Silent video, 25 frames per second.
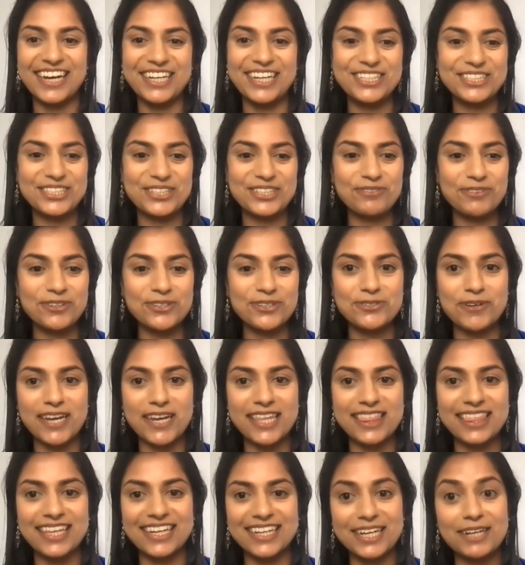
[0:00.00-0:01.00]
So what do I
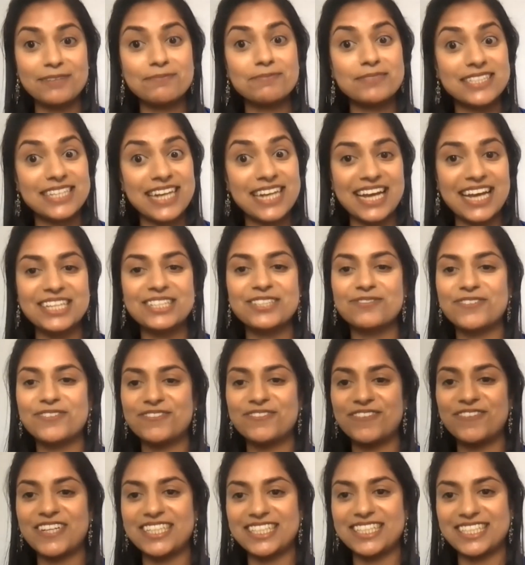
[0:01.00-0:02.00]
think comes next for
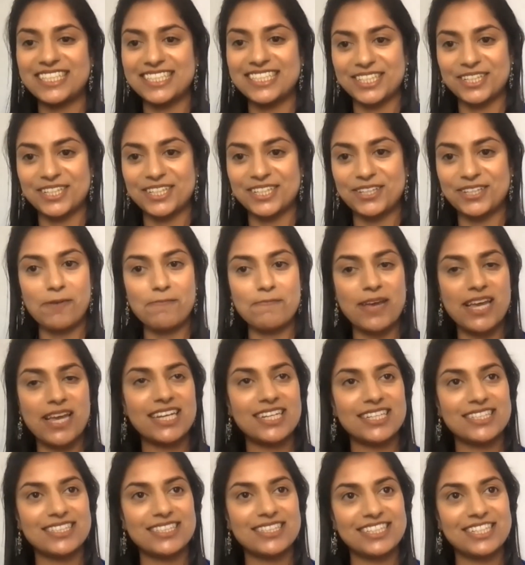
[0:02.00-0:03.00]
funders and grant
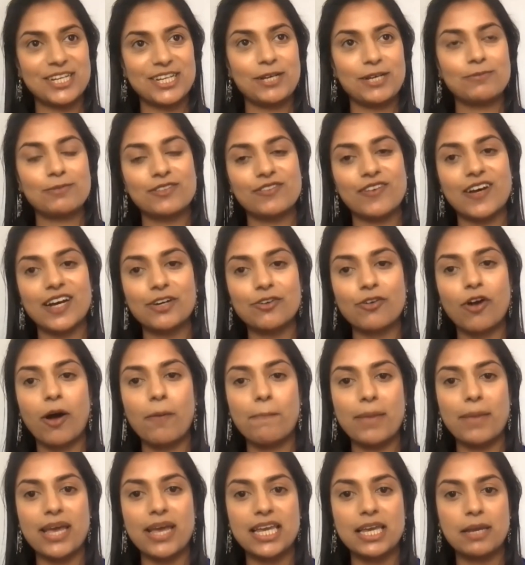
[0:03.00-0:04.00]
makers in terms of our
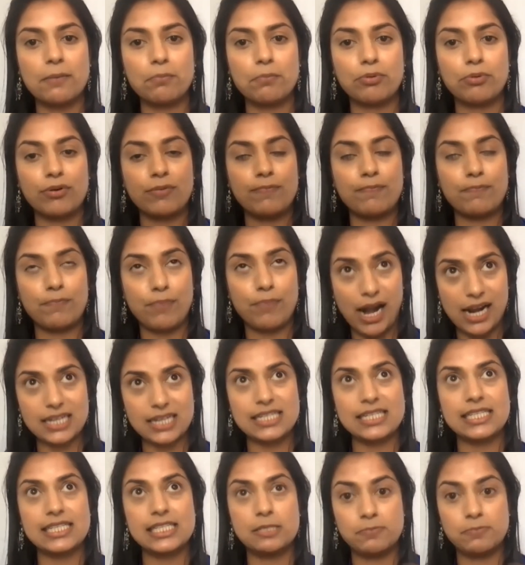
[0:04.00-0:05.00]
grant making
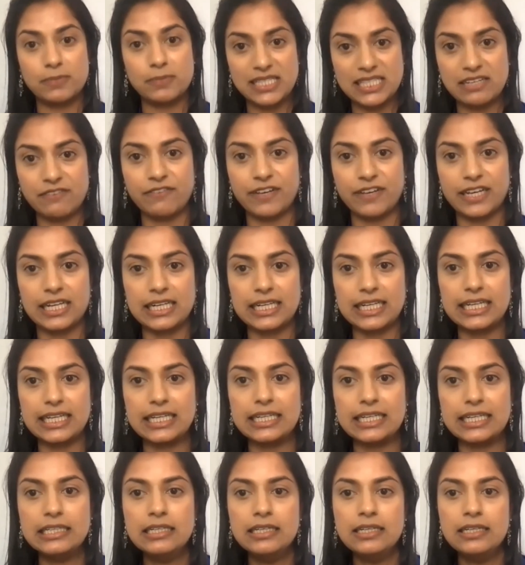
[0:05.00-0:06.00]
practice specifically?